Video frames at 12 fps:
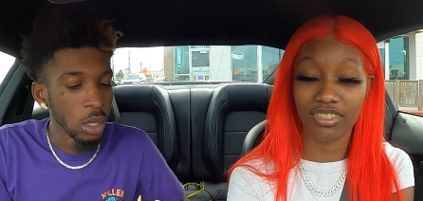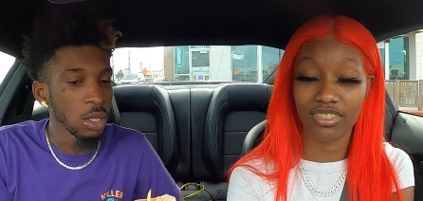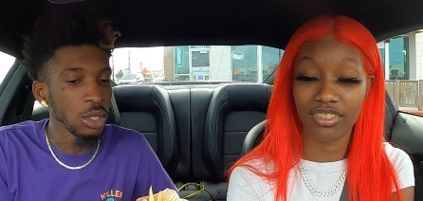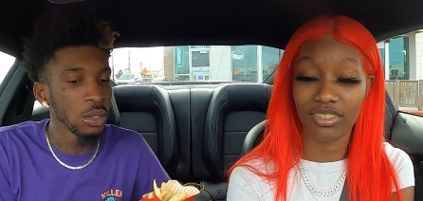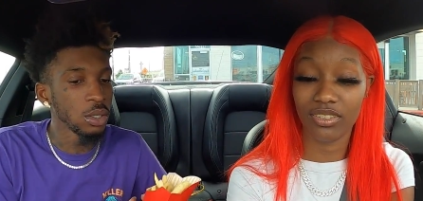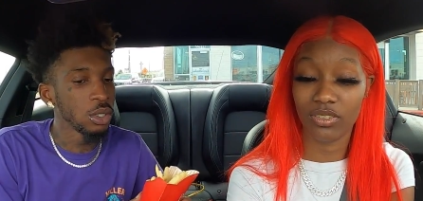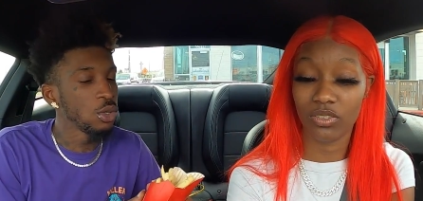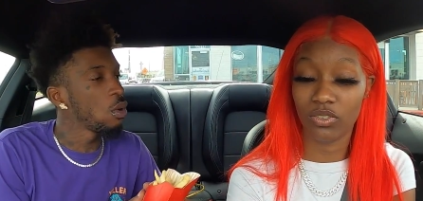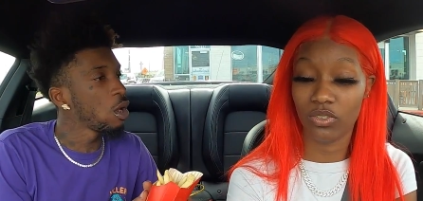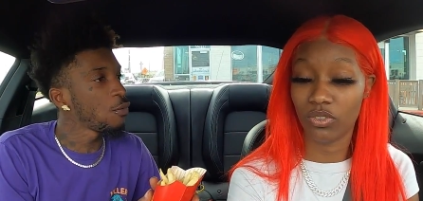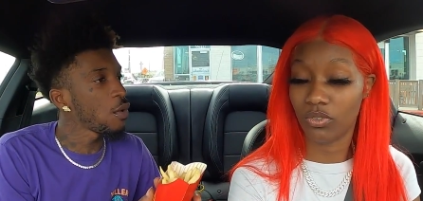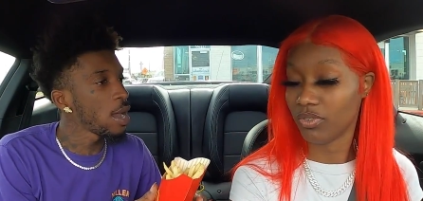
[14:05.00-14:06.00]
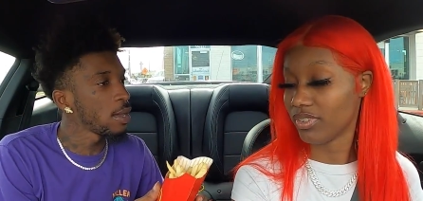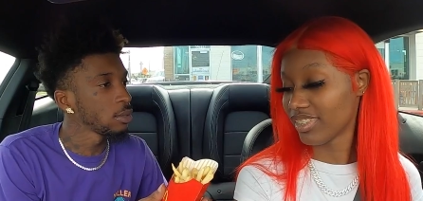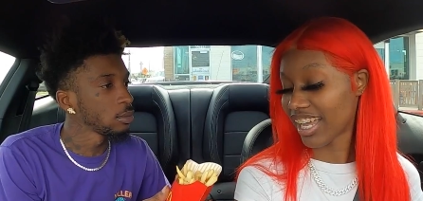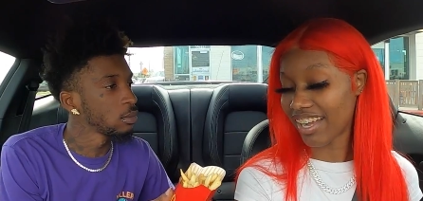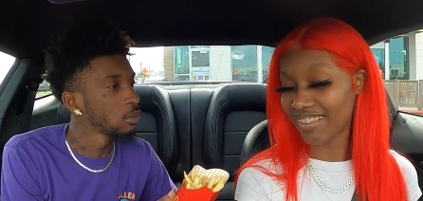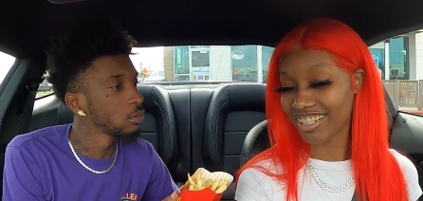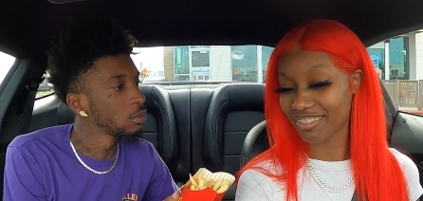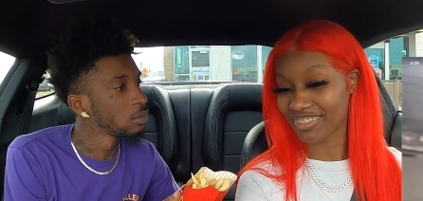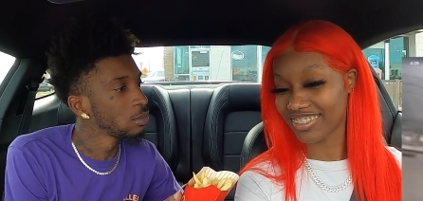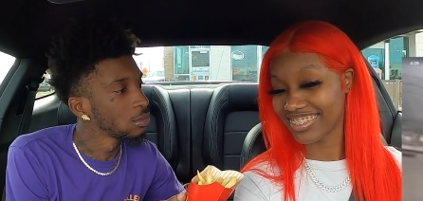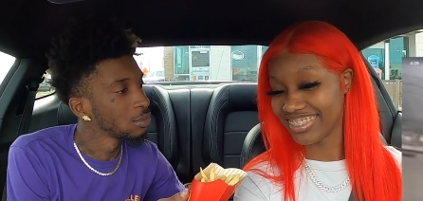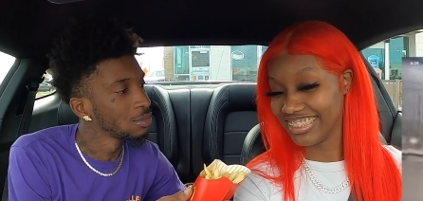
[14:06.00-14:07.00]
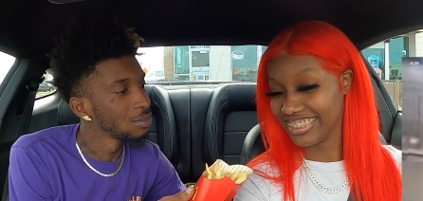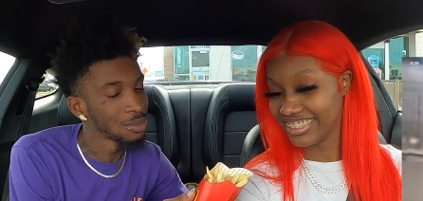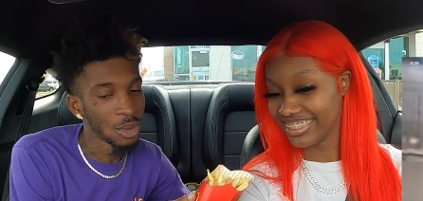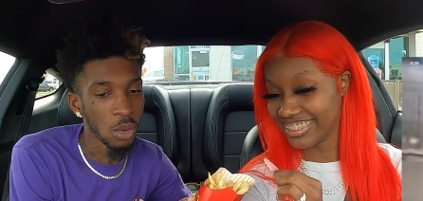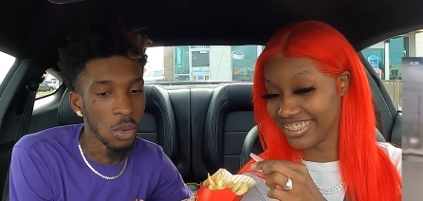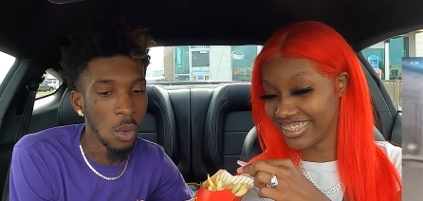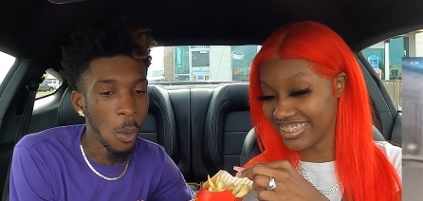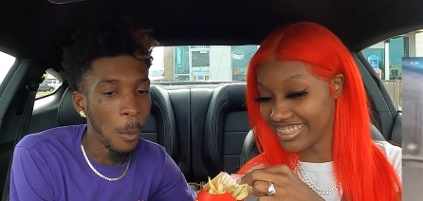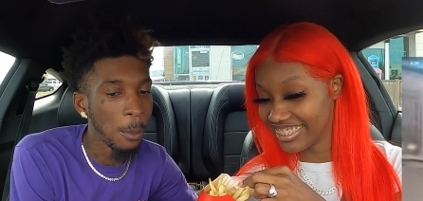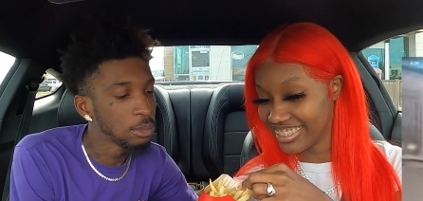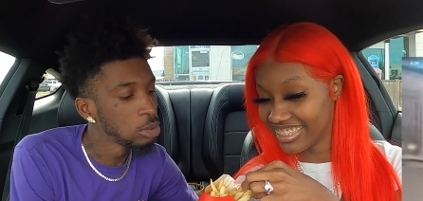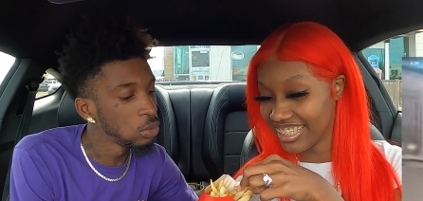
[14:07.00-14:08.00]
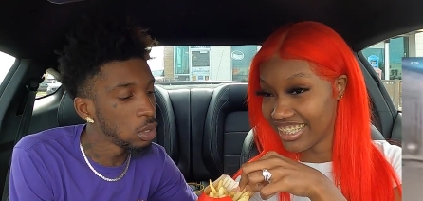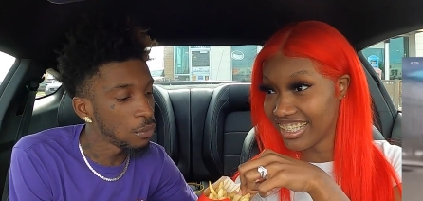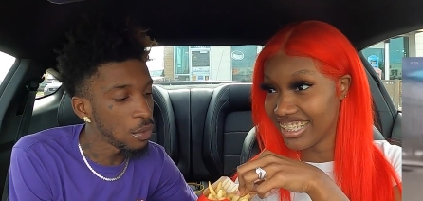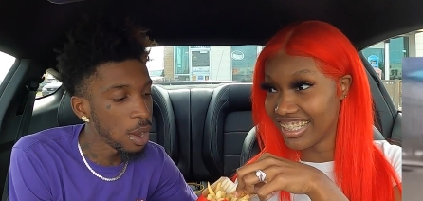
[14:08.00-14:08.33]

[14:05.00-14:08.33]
Speaker 1: Huh? You want to fry? I want to. Who want